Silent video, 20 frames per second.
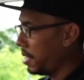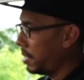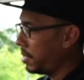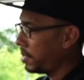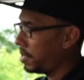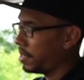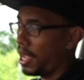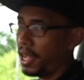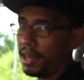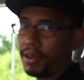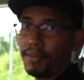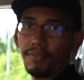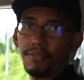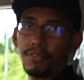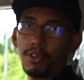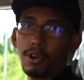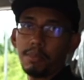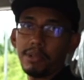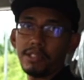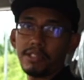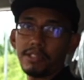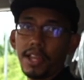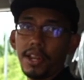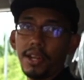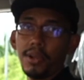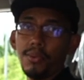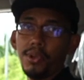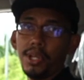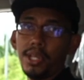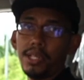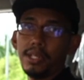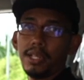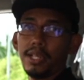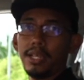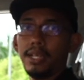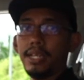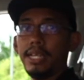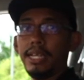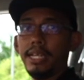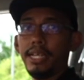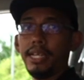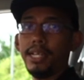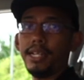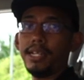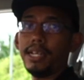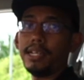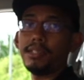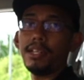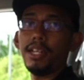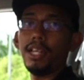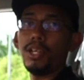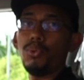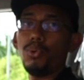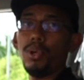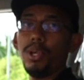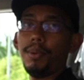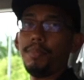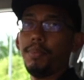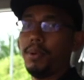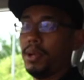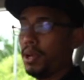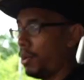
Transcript: Start from the steering wheel. It doesn't equip